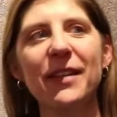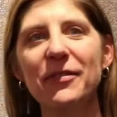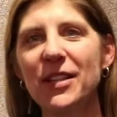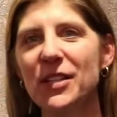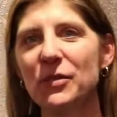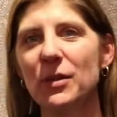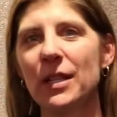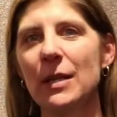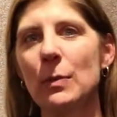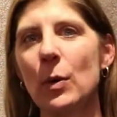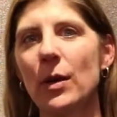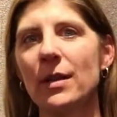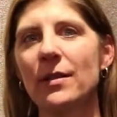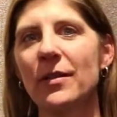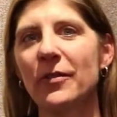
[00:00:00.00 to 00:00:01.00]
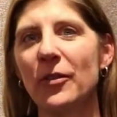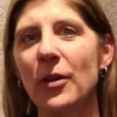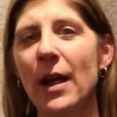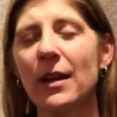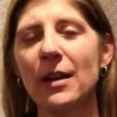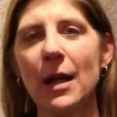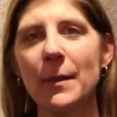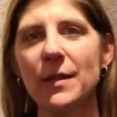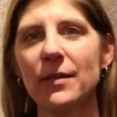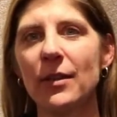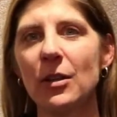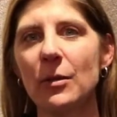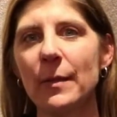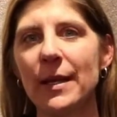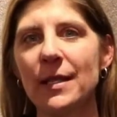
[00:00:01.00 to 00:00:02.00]
safety is really important for economic
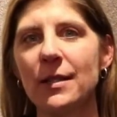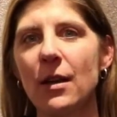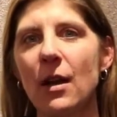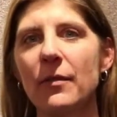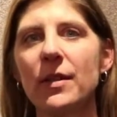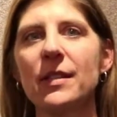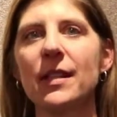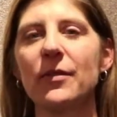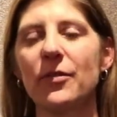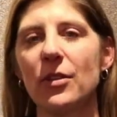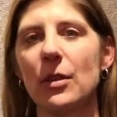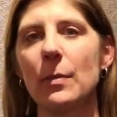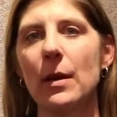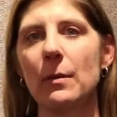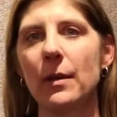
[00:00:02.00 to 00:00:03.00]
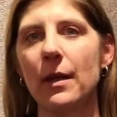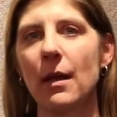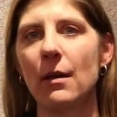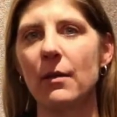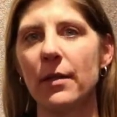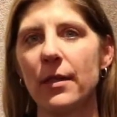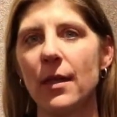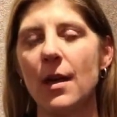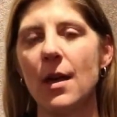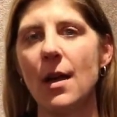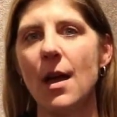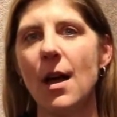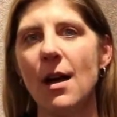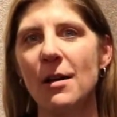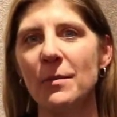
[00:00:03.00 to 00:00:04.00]
development, obviously for the public health
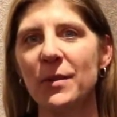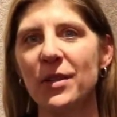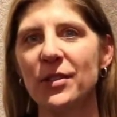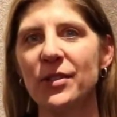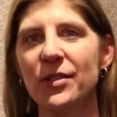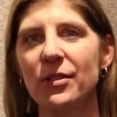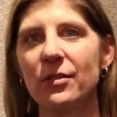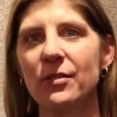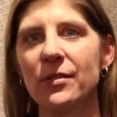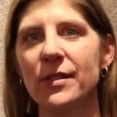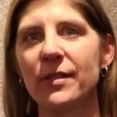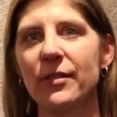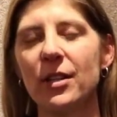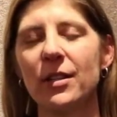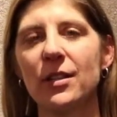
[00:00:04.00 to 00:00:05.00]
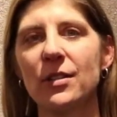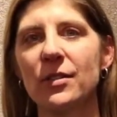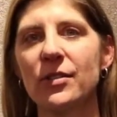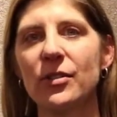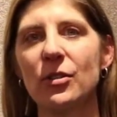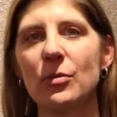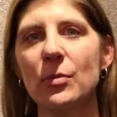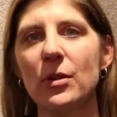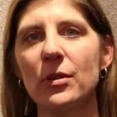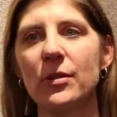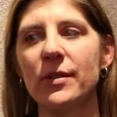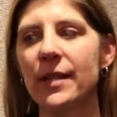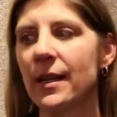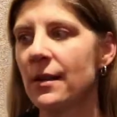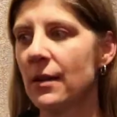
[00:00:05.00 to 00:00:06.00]
um, concerns of our
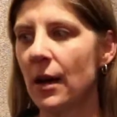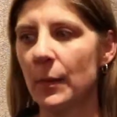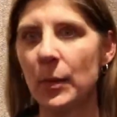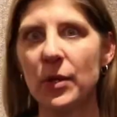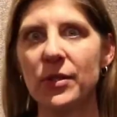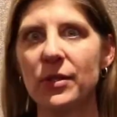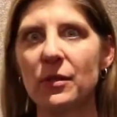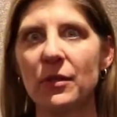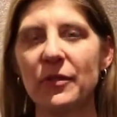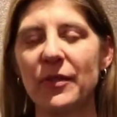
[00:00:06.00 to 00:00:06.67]
consumers and our personal